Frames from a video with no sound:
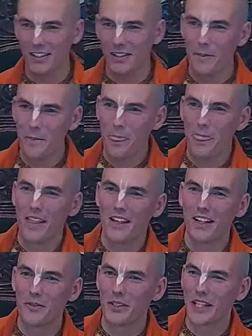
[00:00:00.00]
and
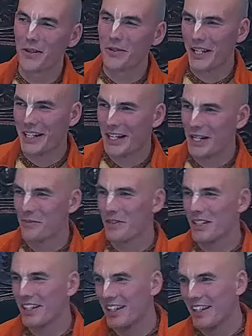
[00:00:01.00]
when they wake
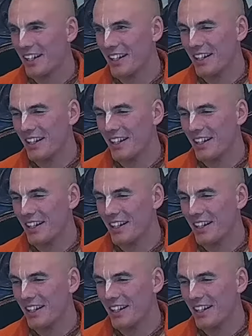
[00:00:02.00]
up, they